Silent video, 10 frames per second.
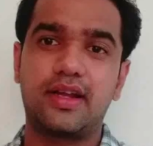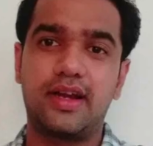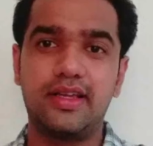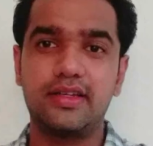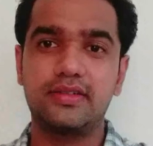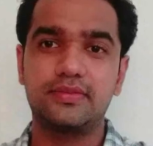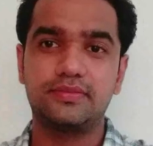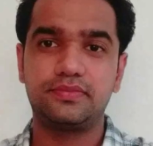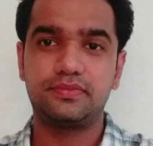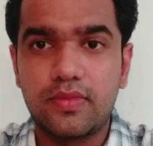Clear?
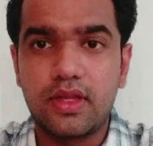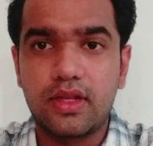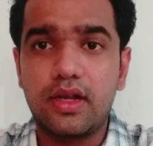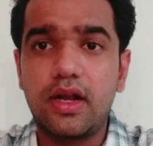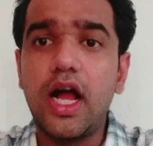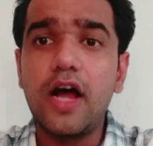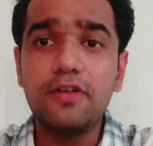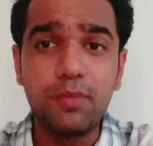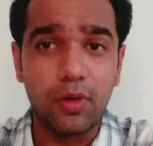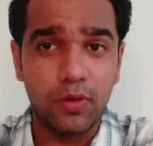
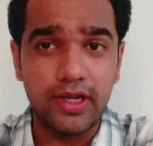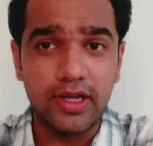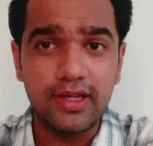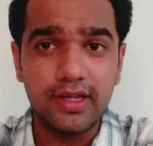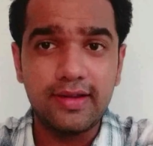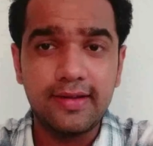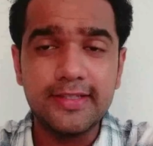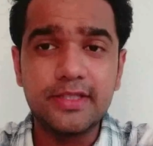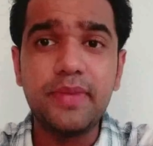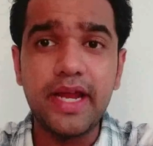Our body
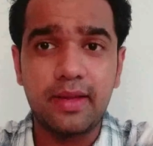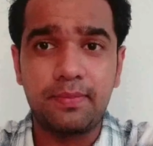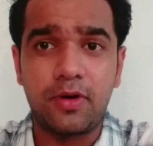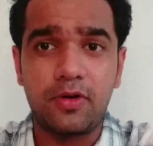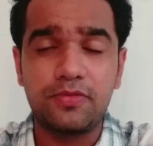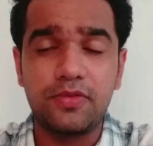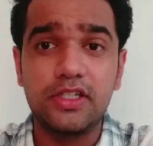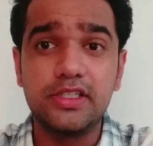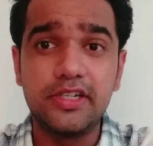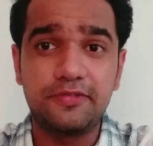is made up of
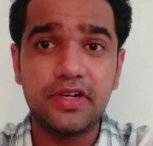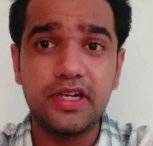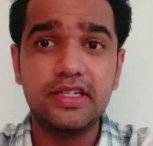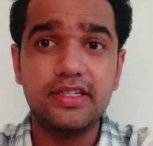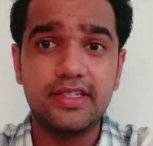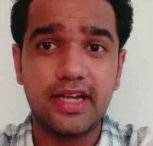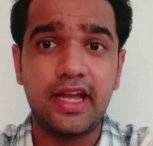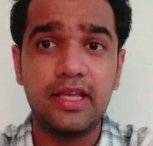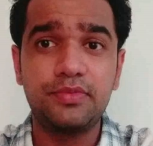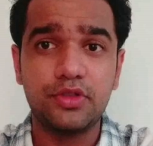different
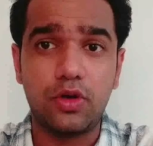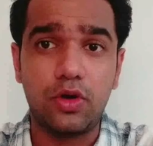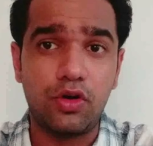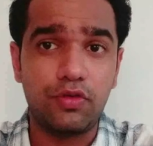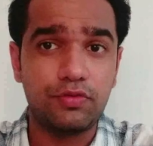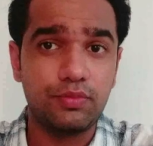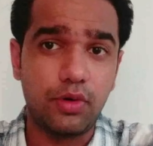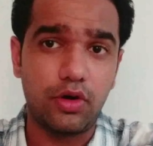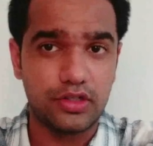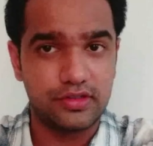types of
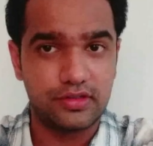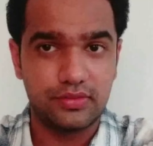bones.